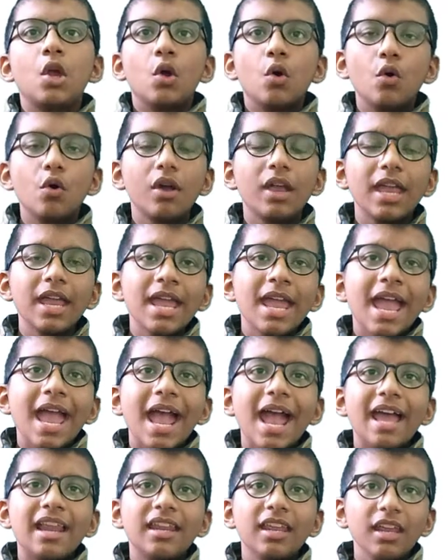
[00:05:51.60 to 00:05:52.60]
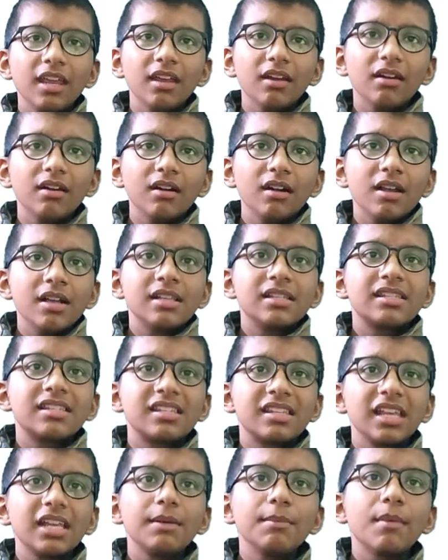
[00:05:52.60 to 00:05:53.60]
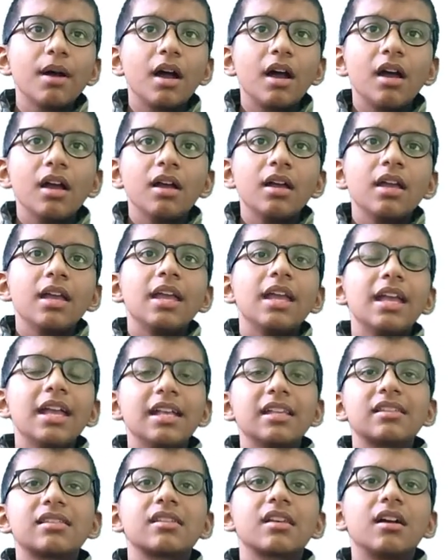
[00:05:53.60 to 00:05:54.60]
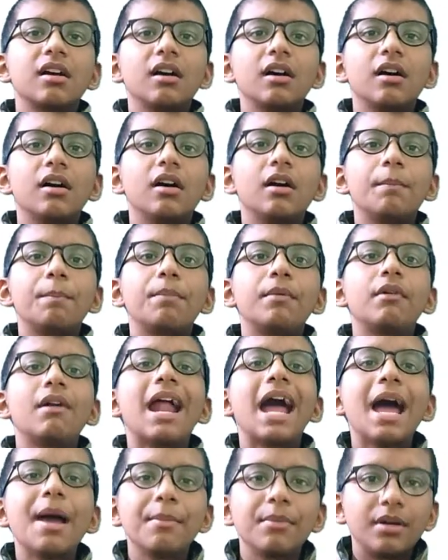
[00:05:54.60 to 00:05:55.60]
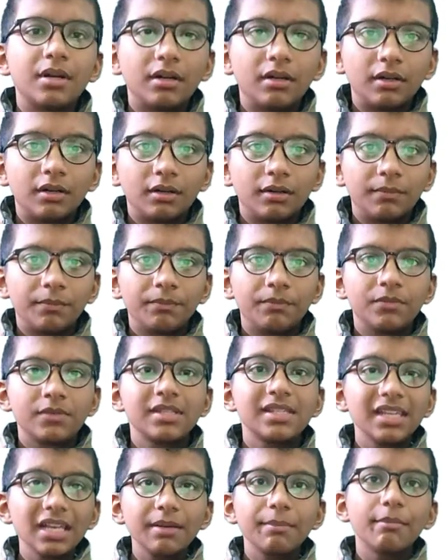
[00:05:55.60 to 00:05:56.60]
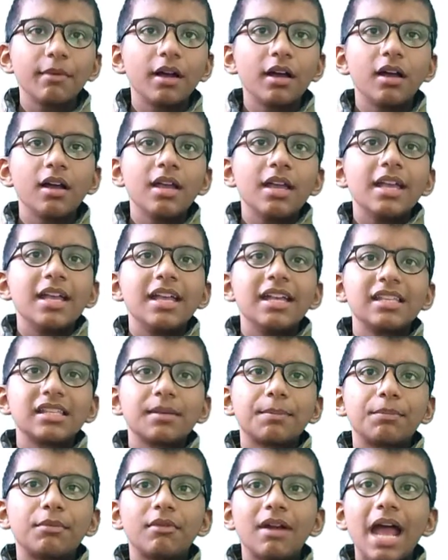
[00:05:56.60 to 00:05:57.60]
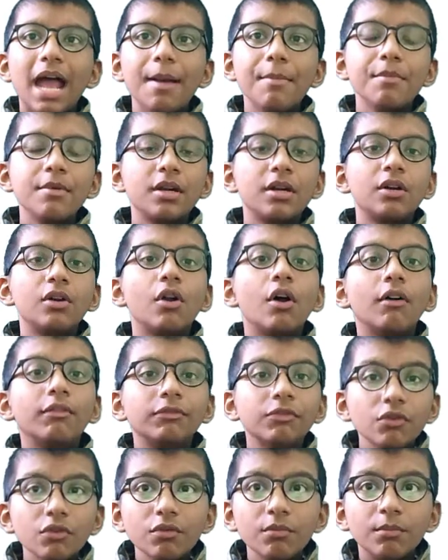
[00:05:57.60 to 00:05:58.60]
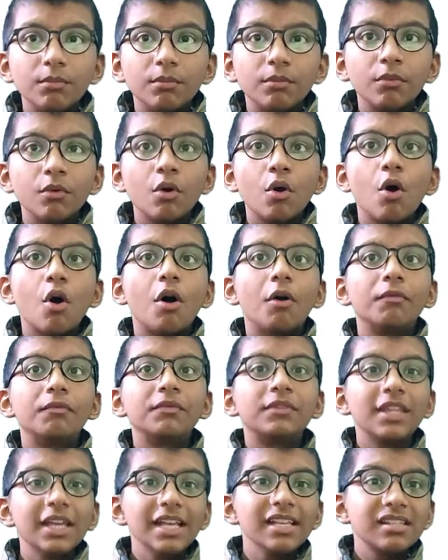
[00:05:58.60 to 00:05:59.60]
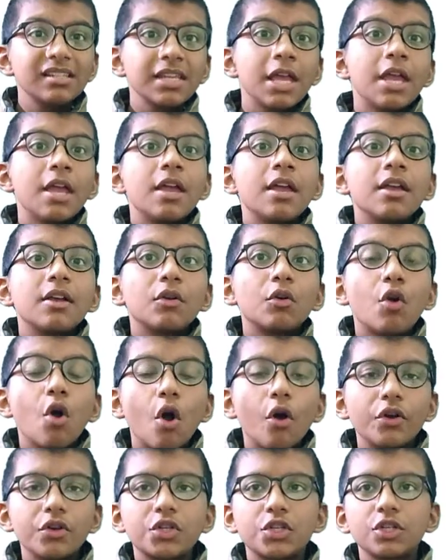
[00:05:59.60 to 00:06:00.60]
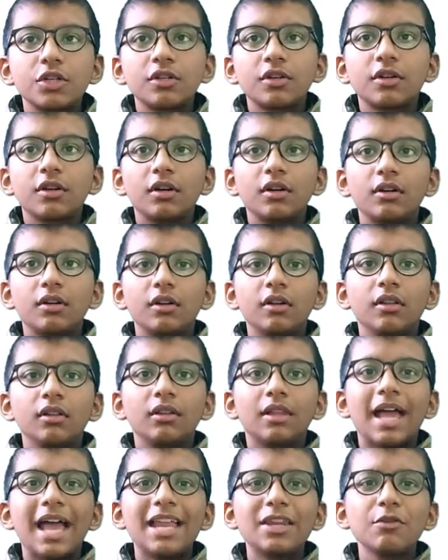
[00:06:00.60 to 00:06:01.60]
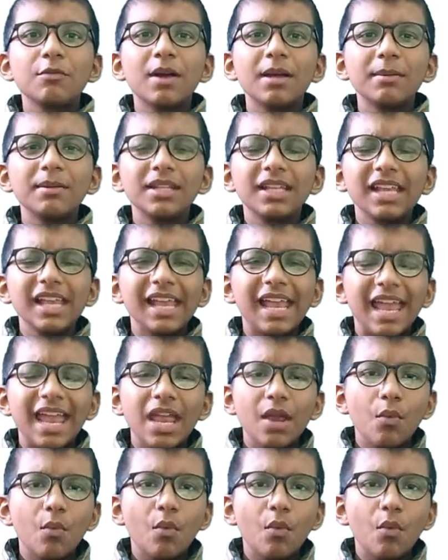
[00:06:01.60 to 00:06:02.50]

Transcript: Okay, and here sigma is a parameter. Sigma is a parameter of whom? Of this Gaussian kernel. And you might be thinking, hey,